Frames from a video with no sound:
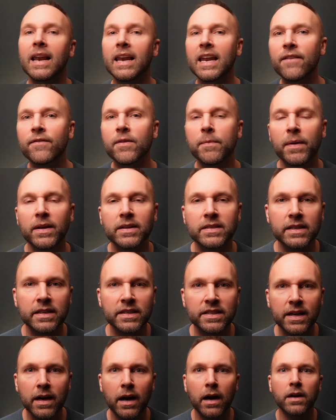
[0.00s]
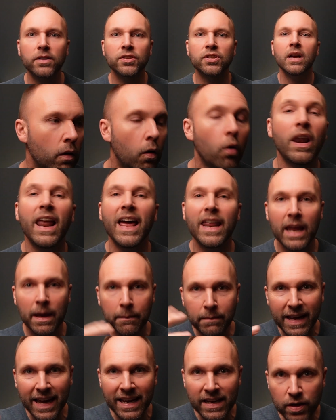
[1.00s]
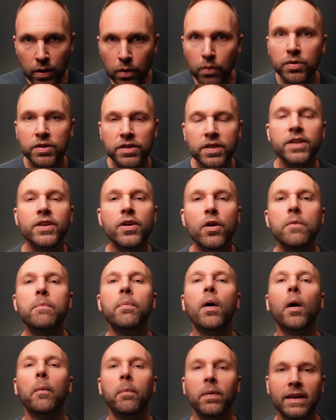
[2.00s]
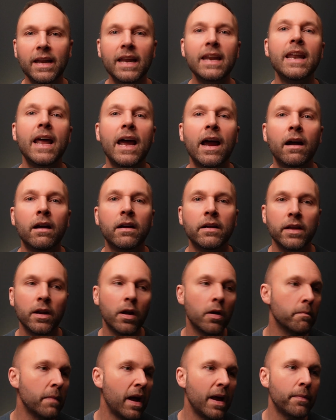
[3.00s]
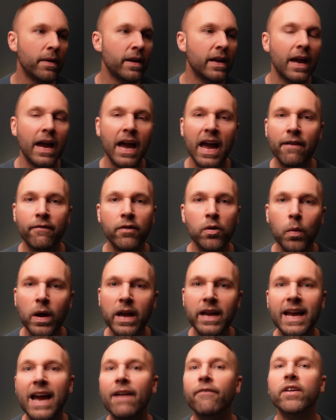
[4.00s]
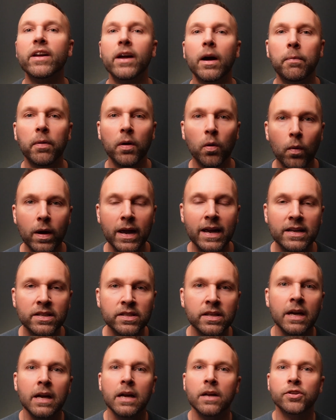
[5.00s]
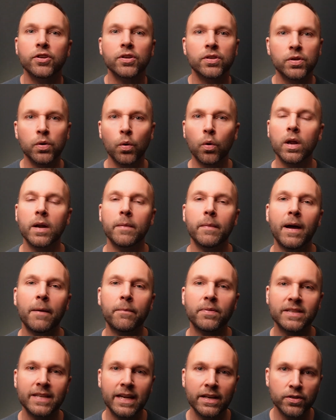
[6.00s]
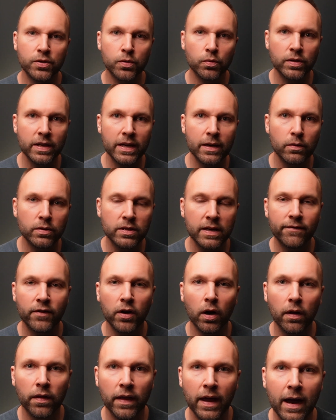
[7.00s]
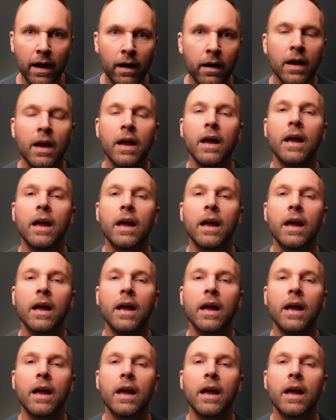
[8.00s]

Leave your business cards or let them get used to you popping in there, you know, maybe every week, every couple of weeks, just talking about potential deals they've got there,